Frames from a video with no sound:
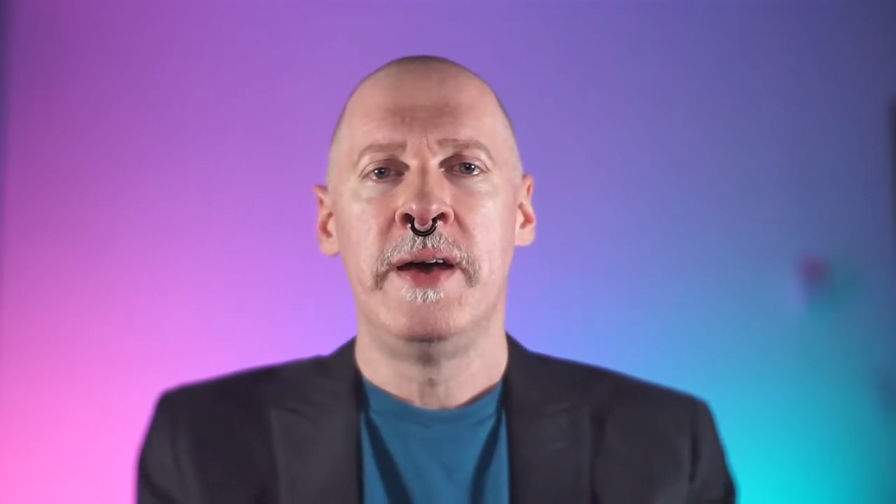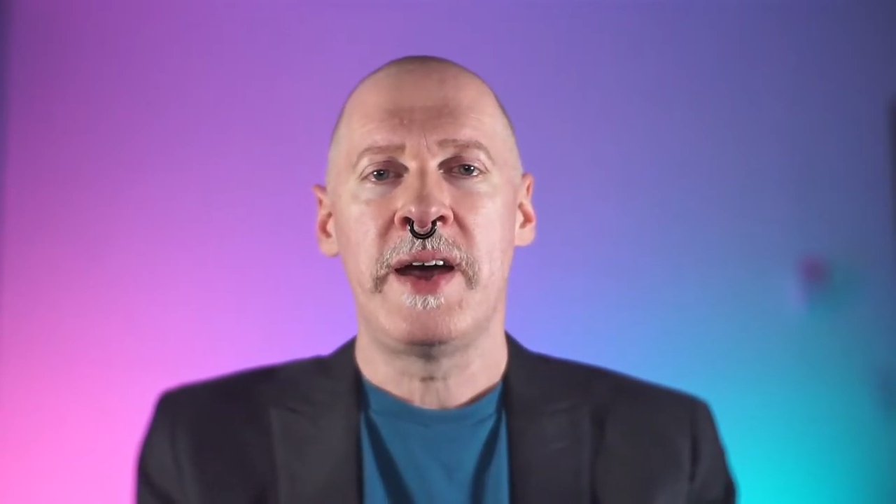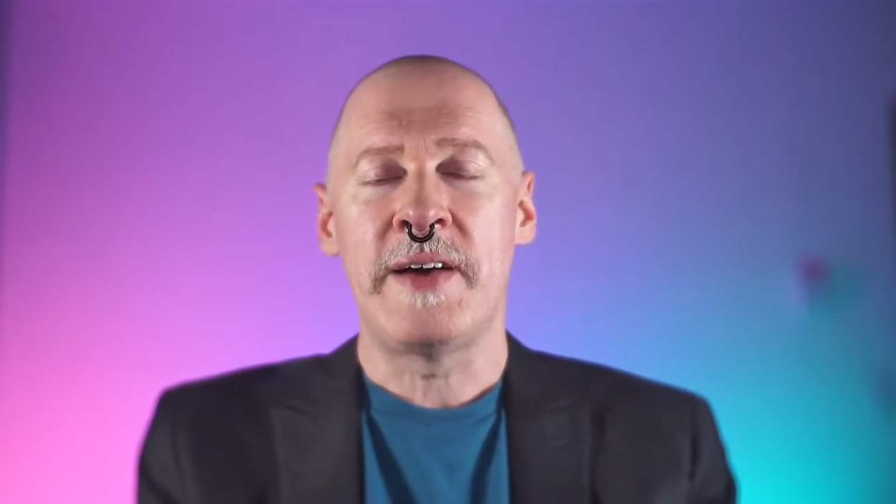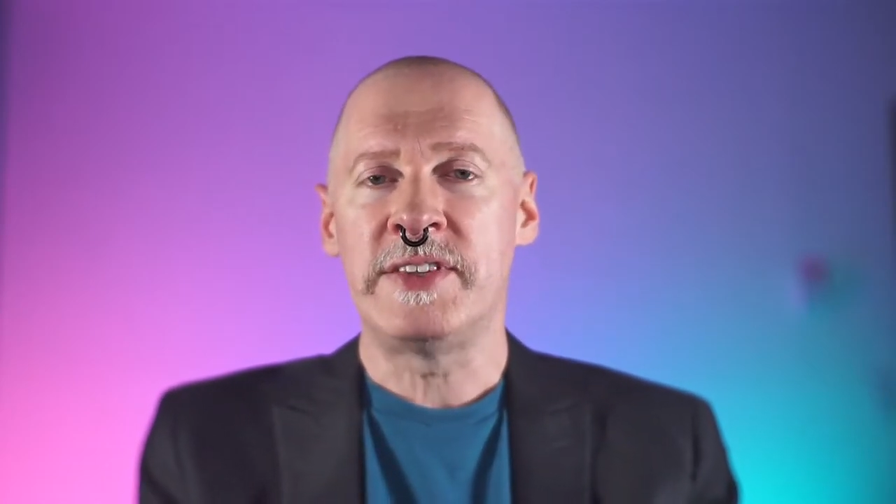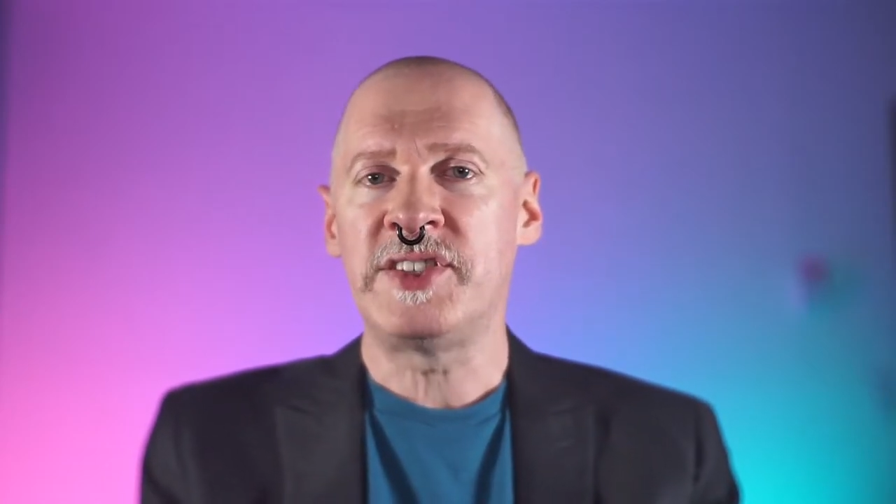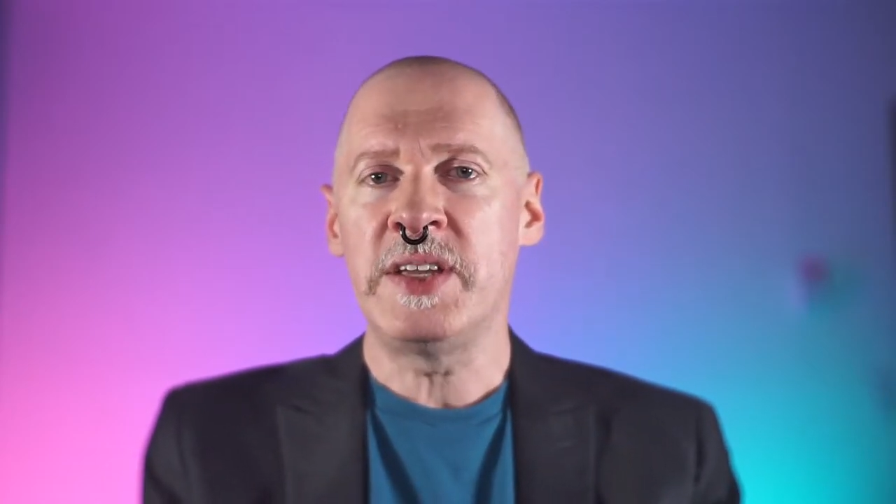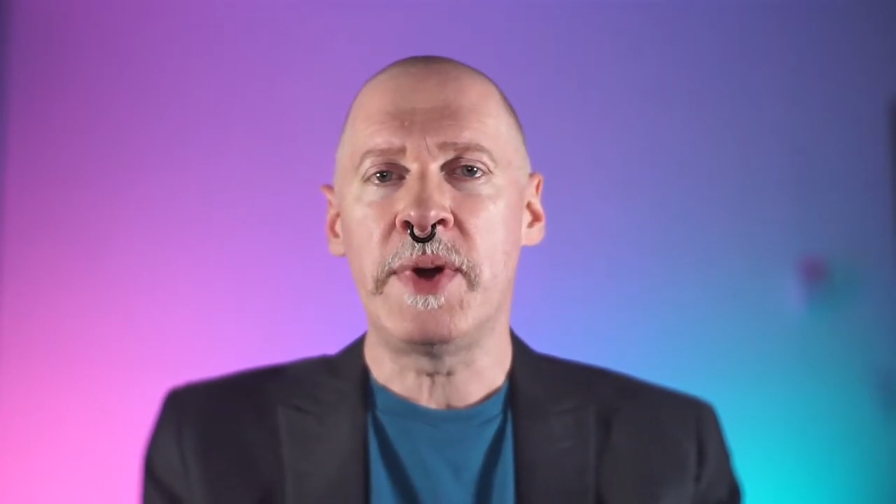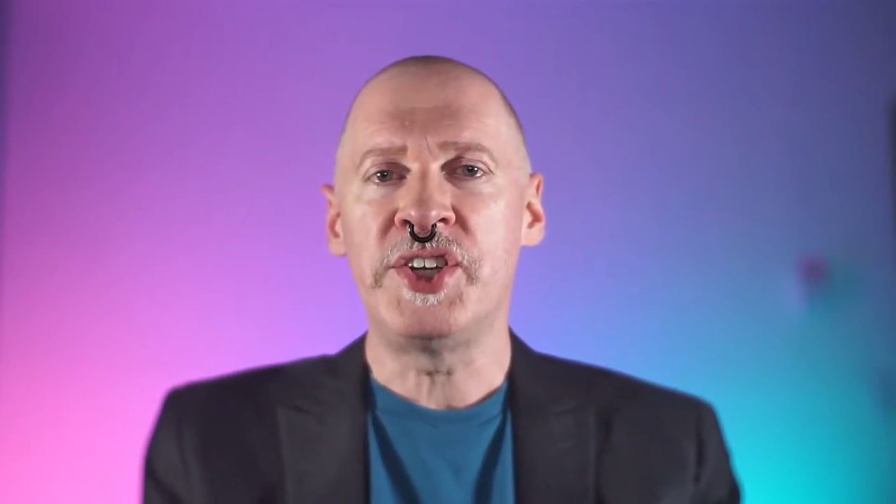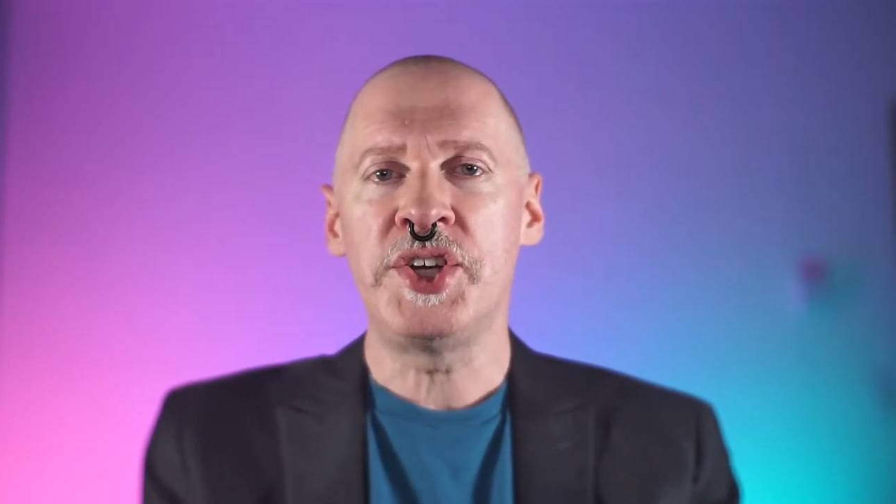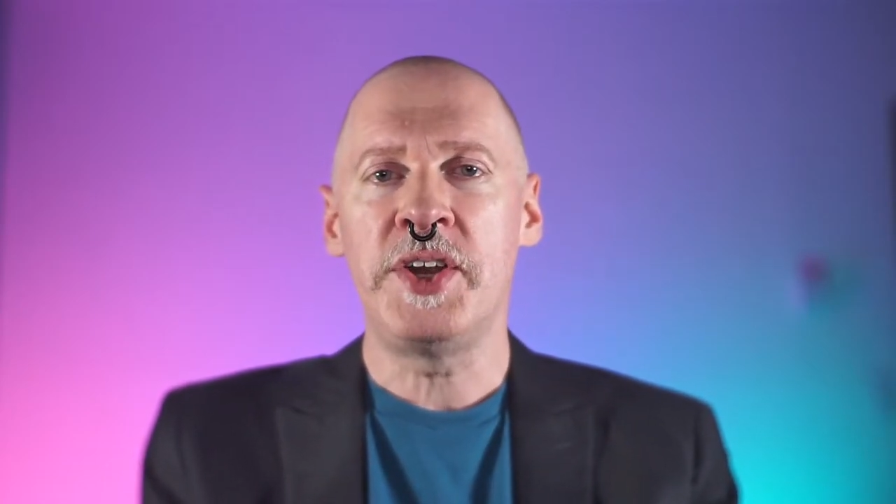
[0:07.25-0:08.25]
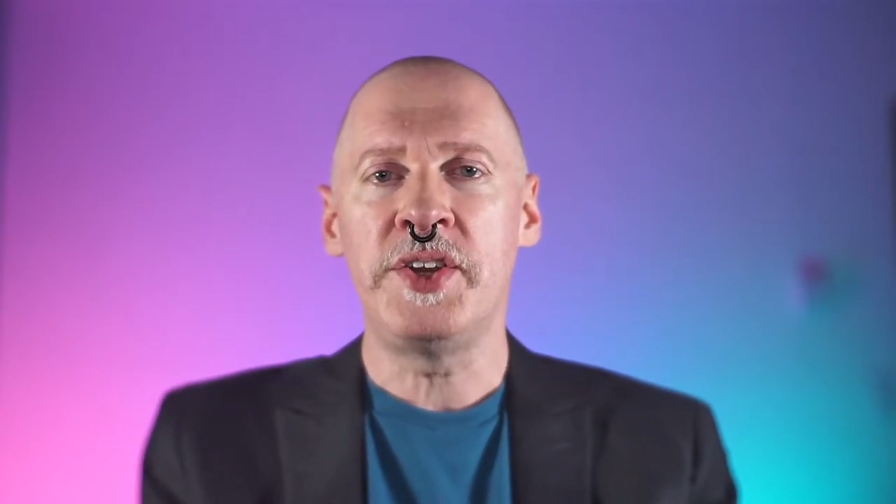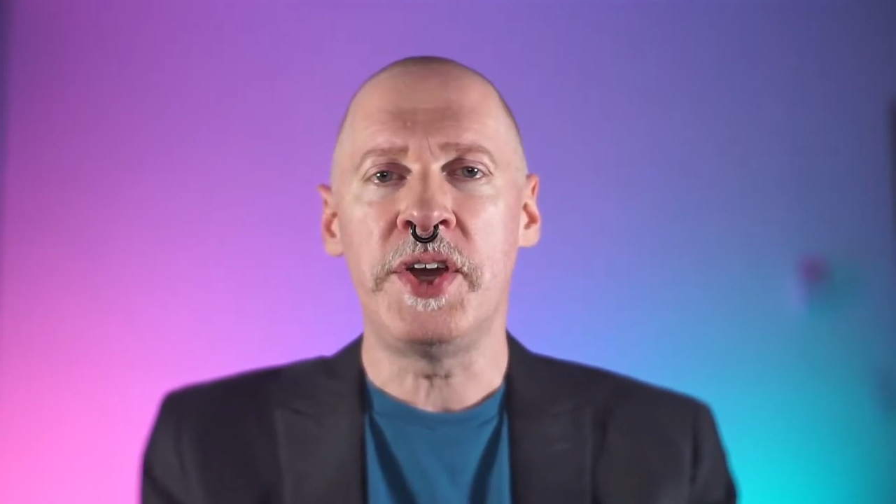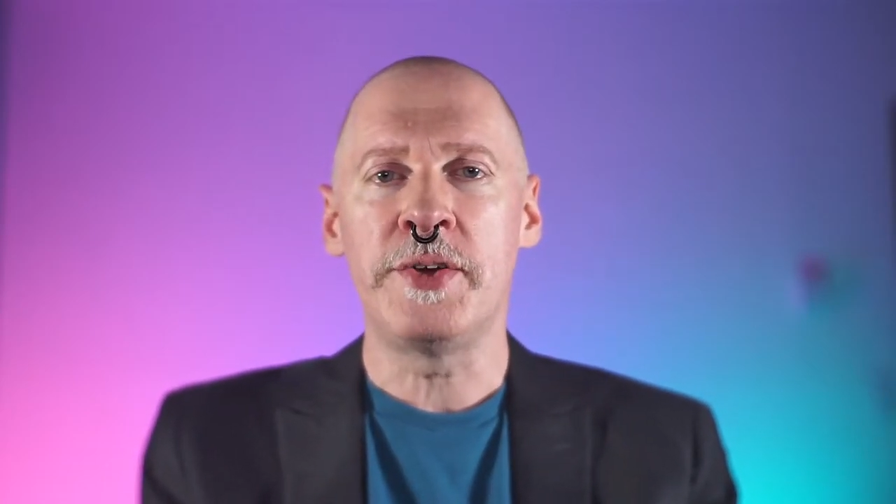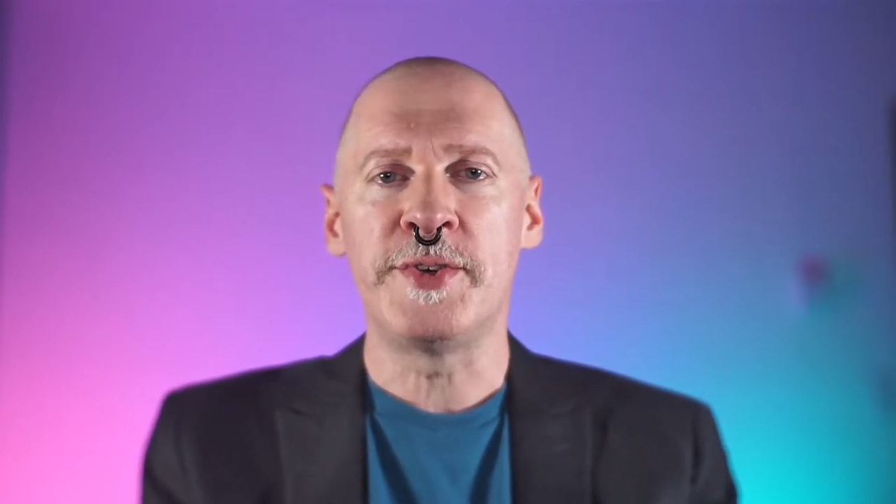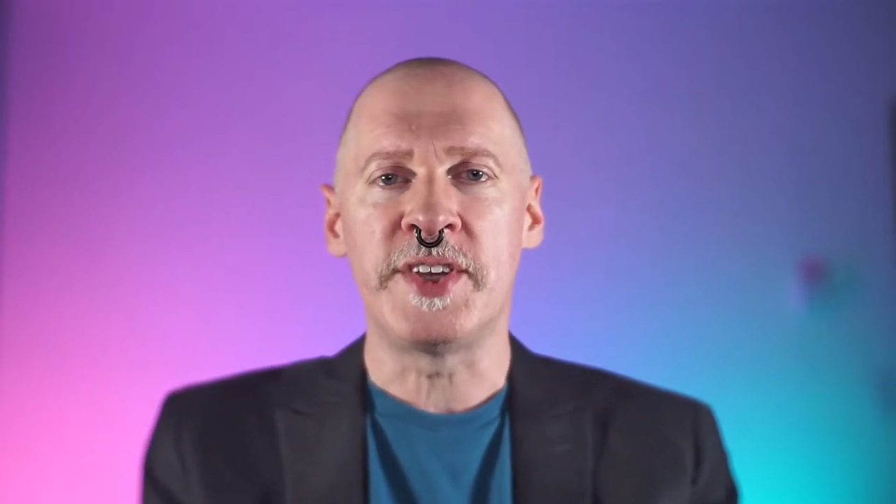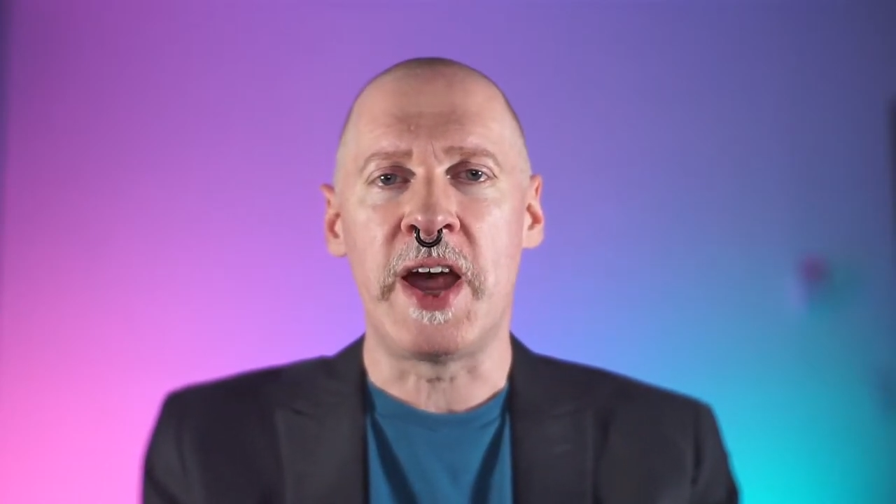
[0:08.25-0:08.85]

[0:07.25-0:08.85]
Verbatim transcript: Haven't seen my chin in years,